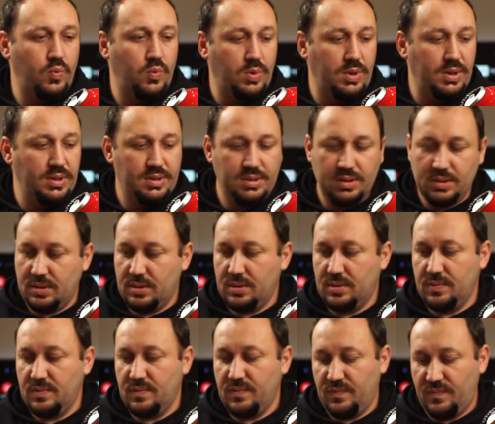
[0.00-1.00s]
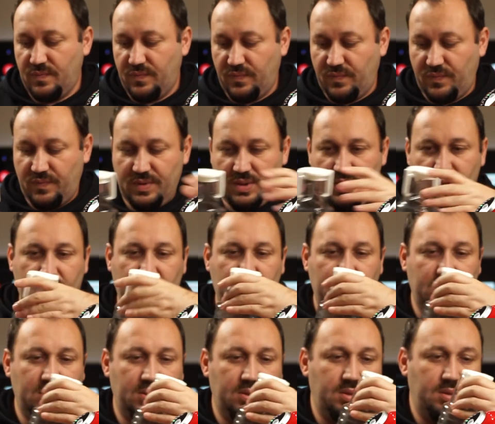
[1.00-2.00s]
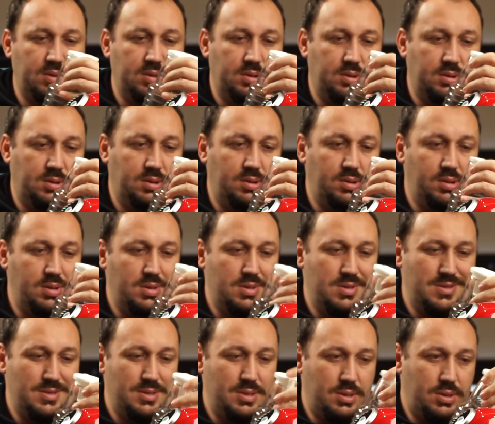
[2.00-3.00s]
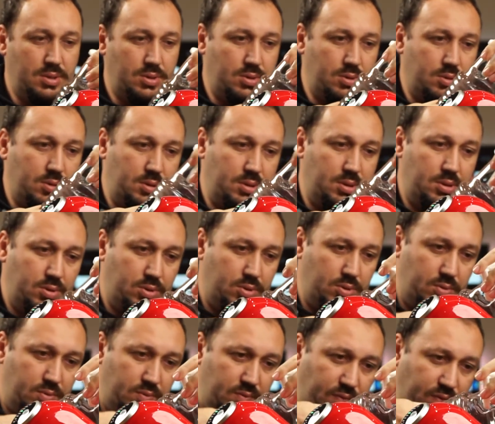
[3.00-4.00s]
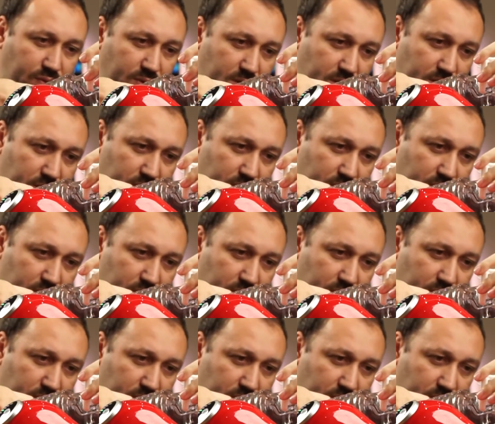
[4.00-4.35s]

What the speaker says: water finish. So I need to fill